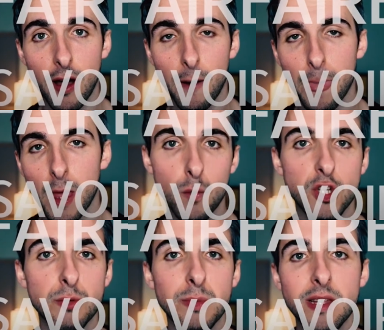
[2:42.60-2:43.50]
that you need to
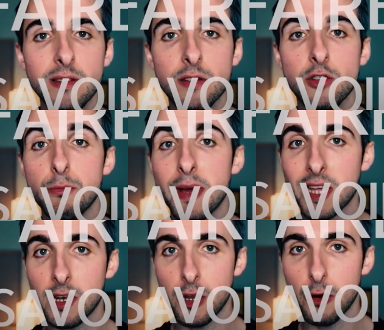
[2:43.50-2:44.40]
make it known.
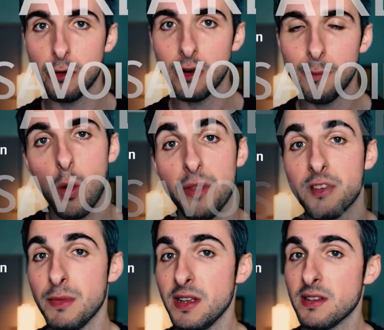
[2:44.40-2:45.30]
So you need to make your
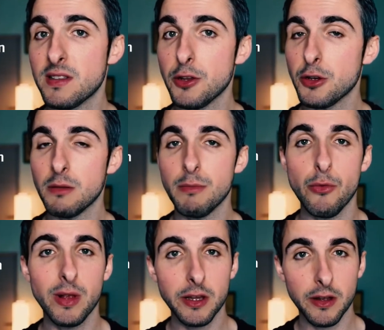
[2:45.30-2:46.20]
plan known, and you need
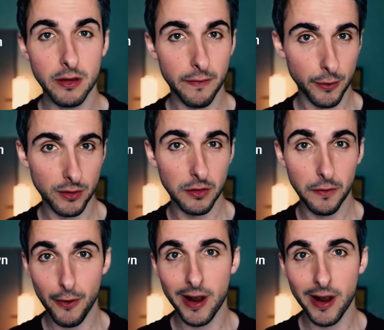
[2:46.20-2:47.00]
to make the updates